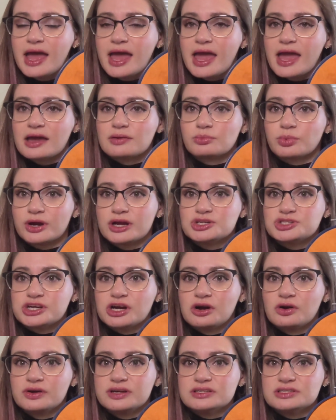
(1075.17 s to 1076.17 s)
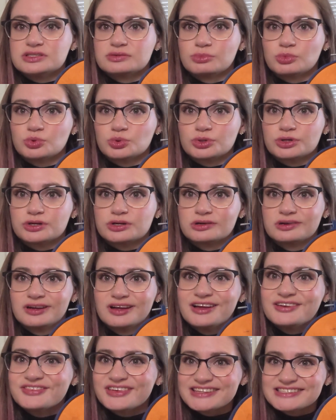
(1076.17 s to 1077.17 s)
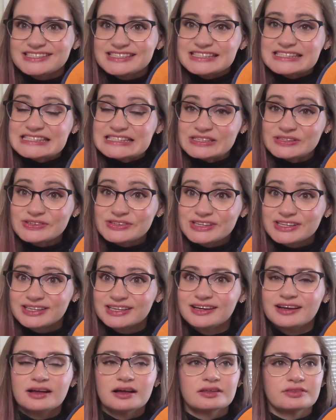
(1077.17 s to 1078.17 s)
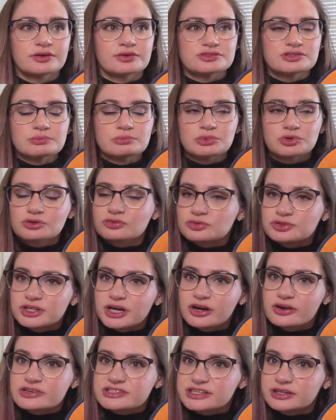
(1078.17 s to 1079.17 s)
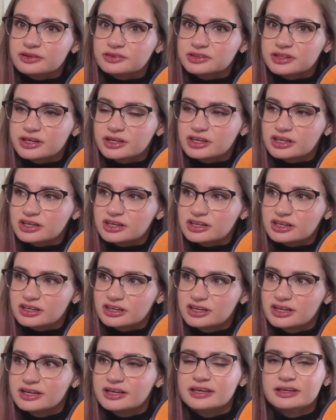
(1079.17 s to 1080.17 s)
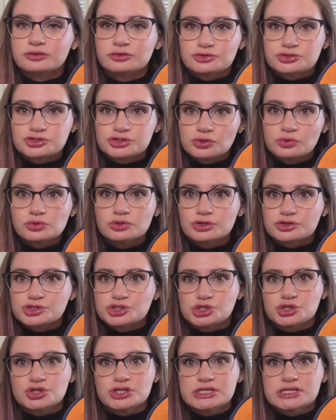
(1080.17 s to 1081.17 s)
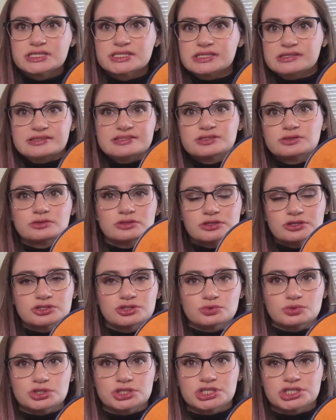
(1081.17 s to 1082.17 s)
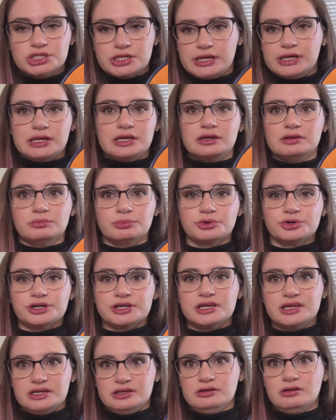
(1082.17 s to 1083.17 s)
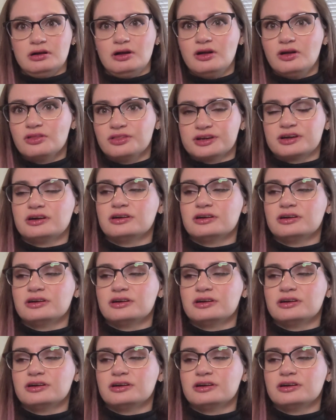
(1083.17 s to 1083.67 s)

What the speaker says: and branch out into more fancy silk. There are some beautiful dyers out there. It looks so luxurious and the silk looks so shiny and pretty and all the